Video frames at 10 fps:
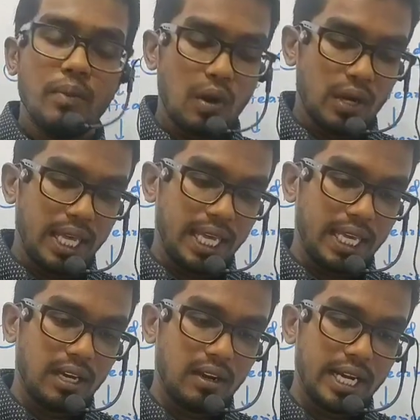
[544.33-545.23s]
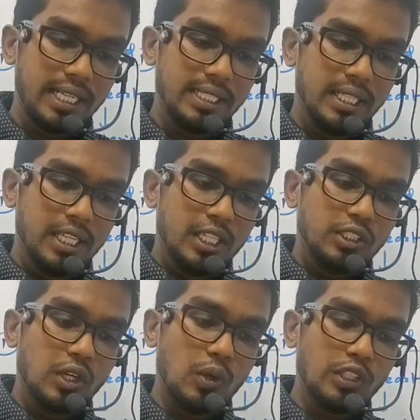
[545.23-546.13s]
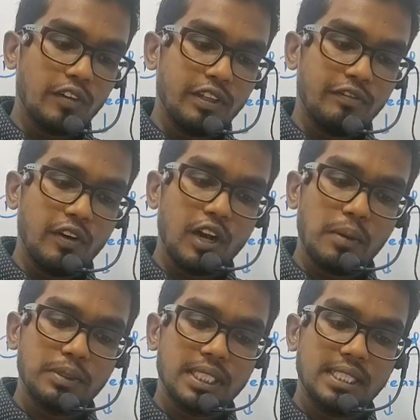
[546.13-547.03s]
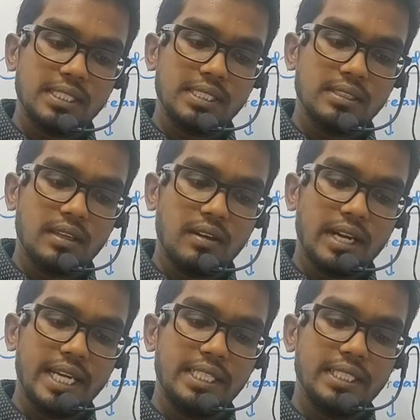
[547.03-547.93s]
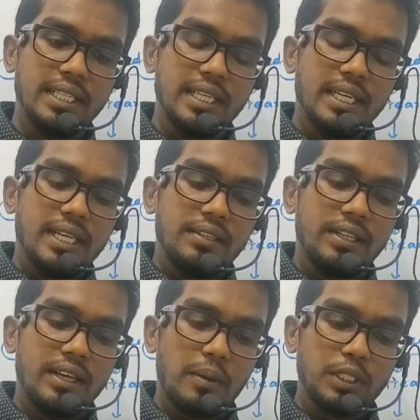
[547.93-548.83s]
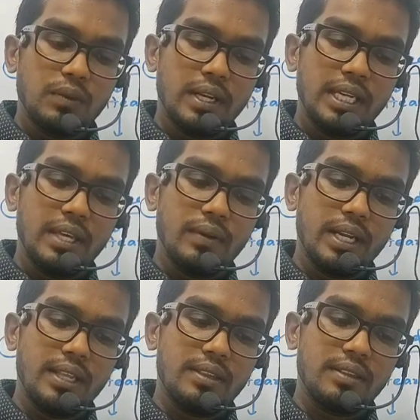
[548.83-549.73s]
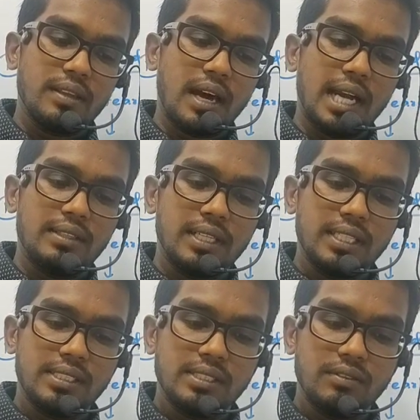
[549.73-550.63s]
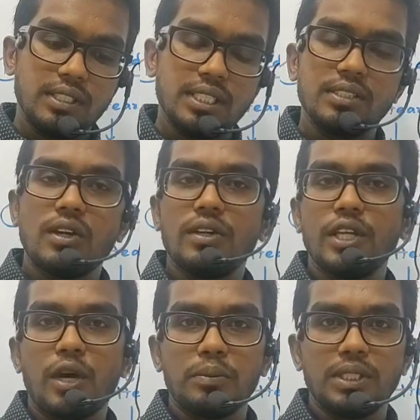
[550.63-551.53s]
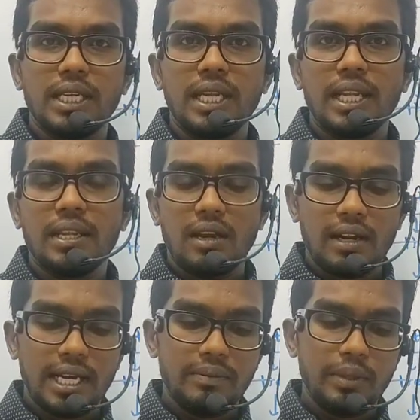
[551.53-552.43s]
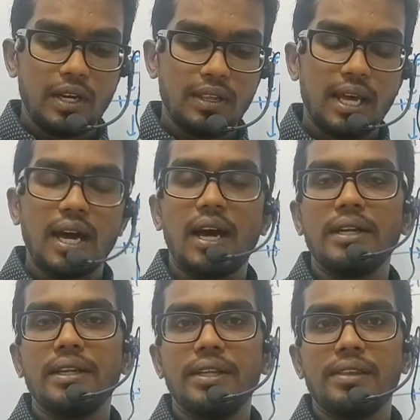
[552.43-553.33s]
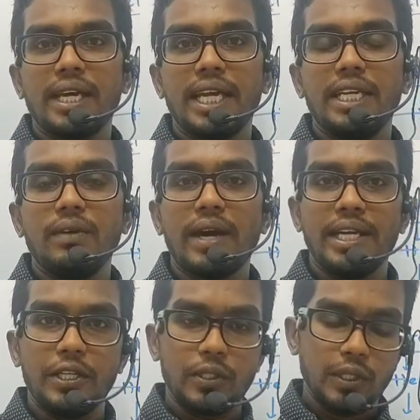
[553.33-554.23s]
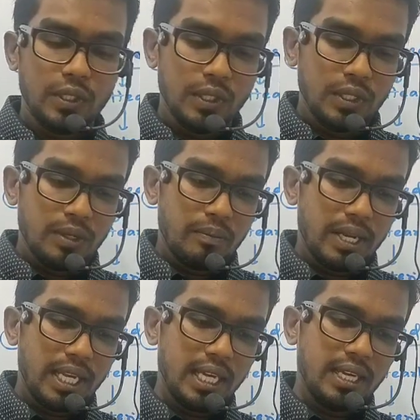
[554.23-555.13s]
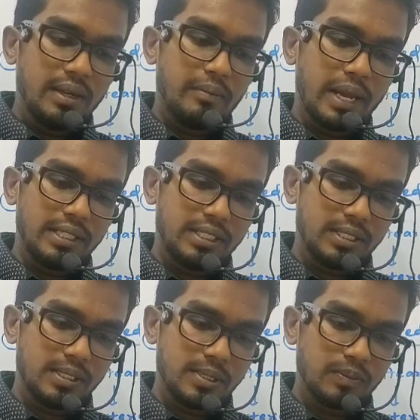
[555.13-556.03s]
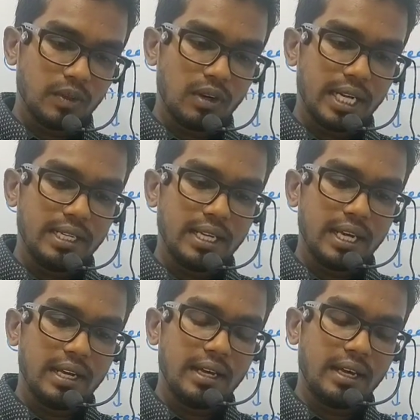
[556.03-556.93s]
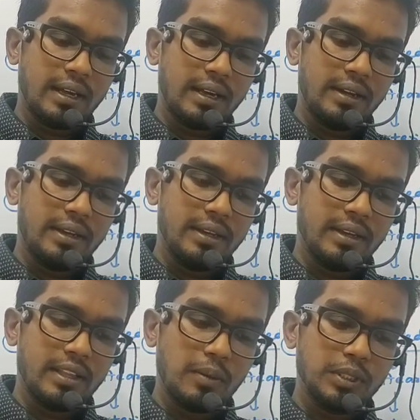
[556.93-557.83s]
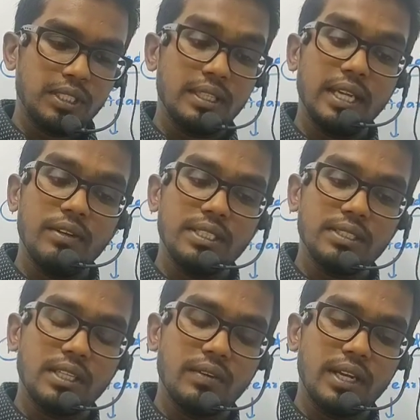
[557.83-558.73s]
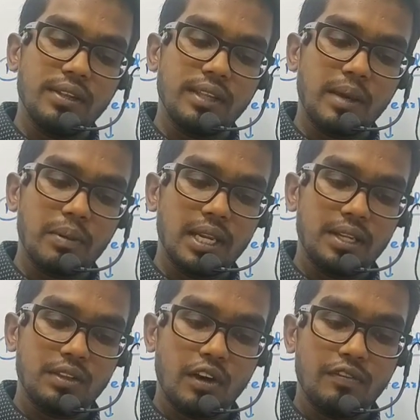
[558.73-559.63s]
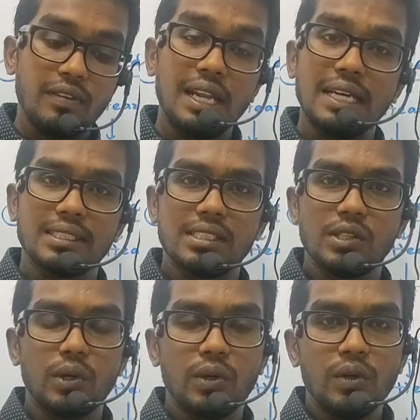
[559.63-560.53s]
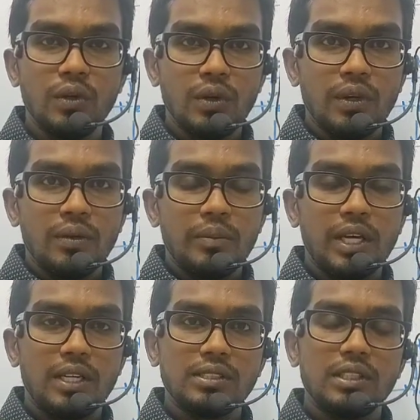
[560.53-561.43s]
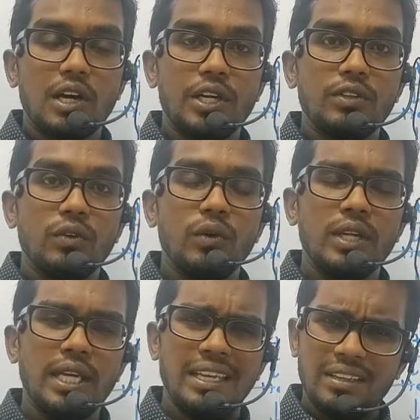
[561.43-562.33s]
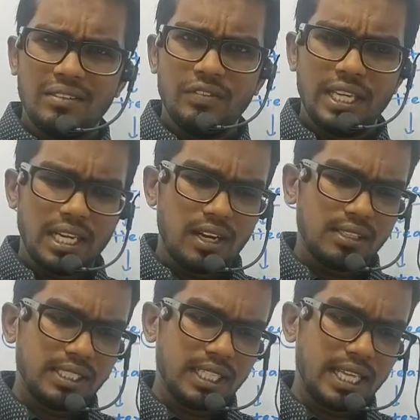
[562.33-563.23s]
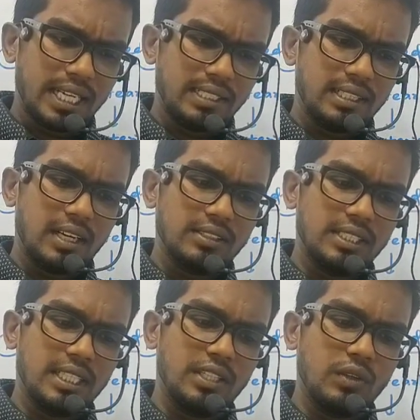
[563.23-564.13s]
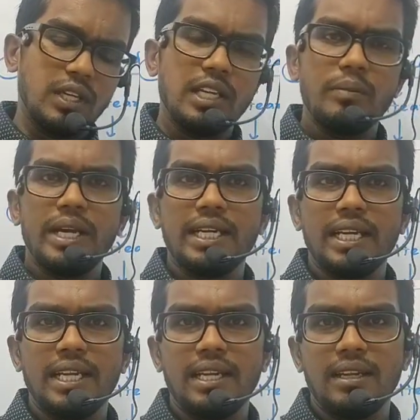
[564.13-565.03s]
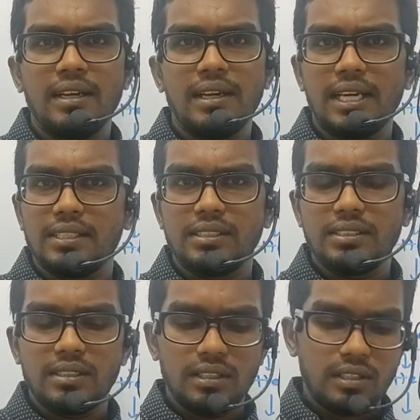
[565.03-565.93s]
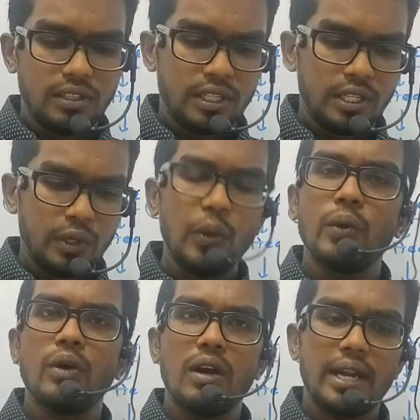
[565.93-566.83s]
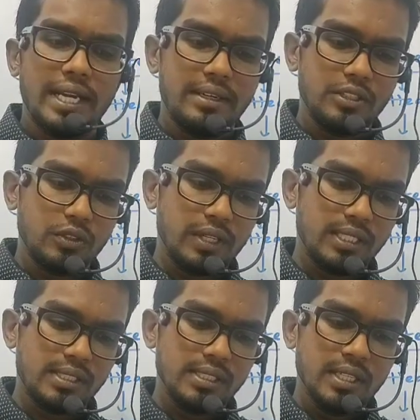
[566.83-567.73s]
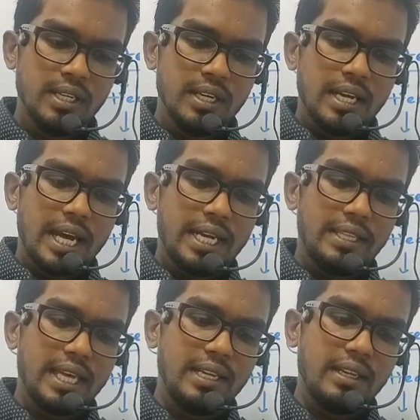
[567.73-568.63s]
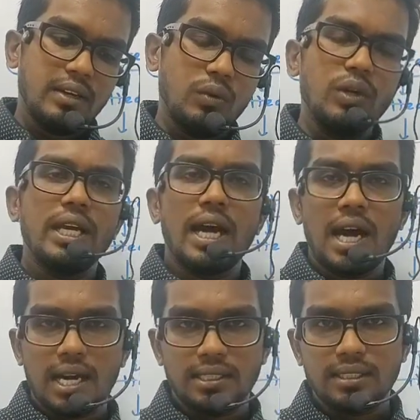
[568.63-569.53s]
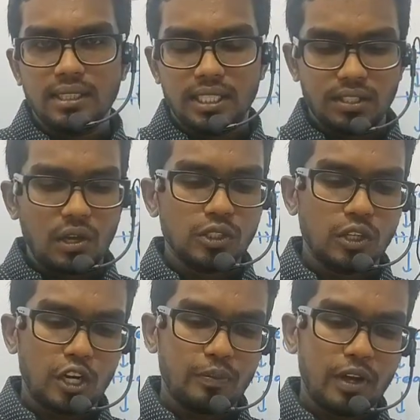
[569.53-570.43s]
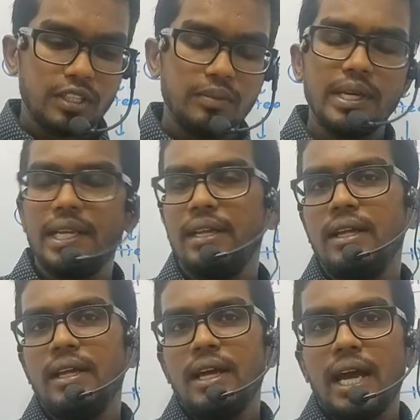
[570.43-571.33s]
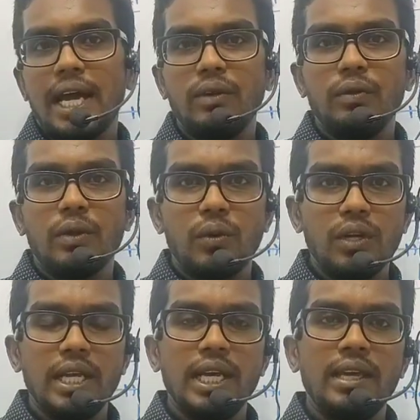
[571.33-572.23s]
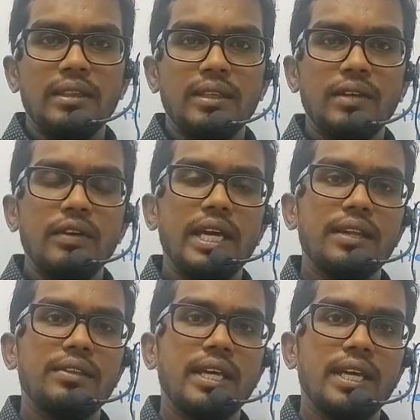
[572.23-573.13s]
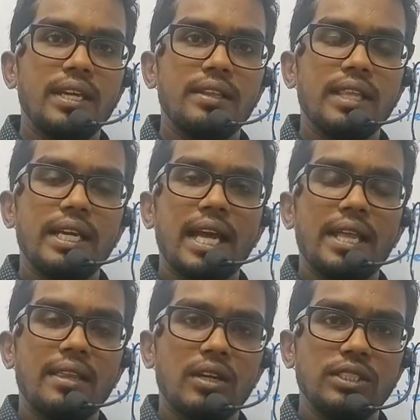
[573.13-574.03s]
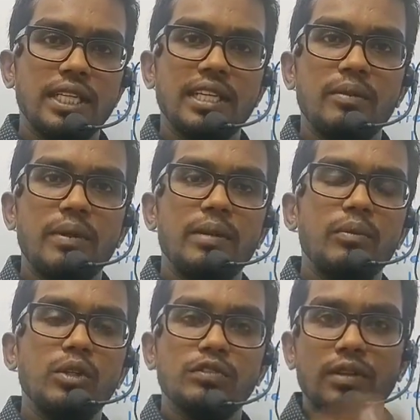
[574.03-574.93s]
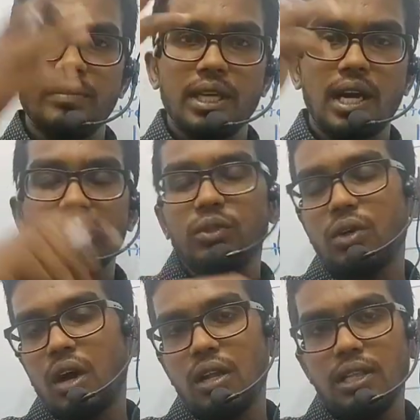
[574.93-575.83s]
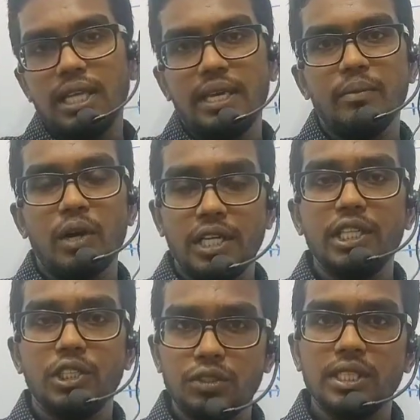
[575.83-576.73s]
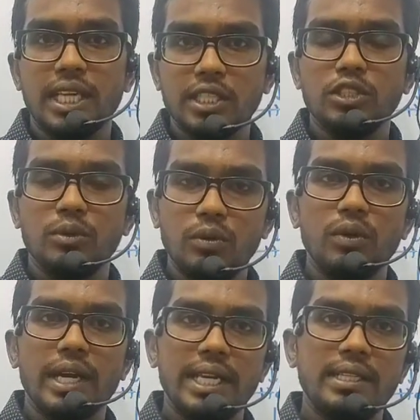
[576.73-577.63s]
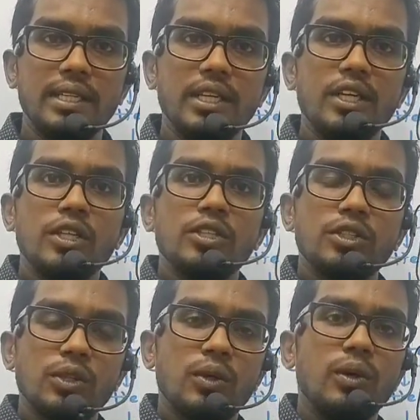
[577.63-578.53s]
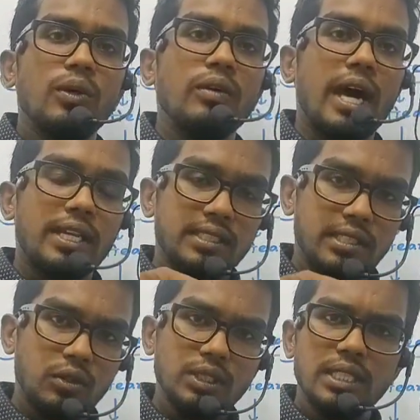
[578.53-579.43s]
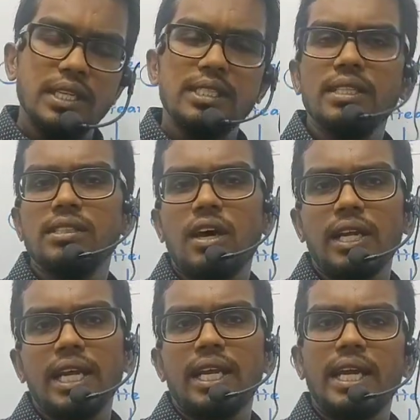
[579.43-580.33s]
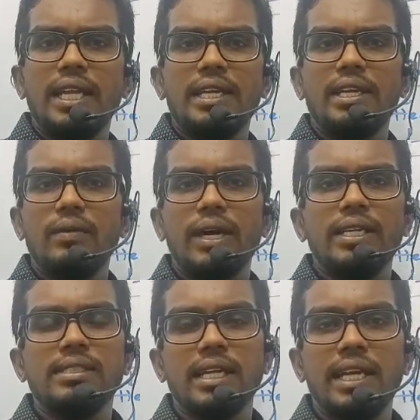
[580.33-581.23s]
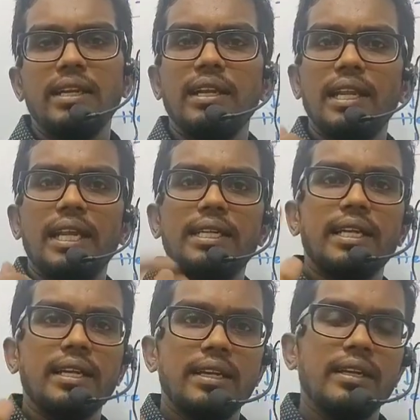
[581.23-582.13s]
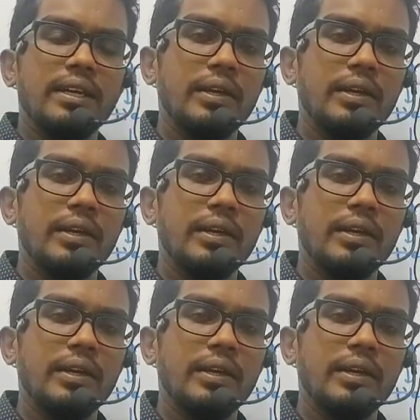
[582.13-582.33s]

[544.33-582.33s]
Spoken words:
body. All right, so out of the 4 options, all right, see, option 1 given is arteries, which is not the option, all right, because the arteries again divide into many branches, all right, and the option 3 which is given is capillaries of lungs. No, because now we cannot say that oxygen is only liberated in lungs. No, all right, students. And then only heart, it is also not possible. And the only thing we can say here is that as the oxygenated blood moves from the heart to all the body tissues, it has to move, right? So as it reaches the organ, again it divides and later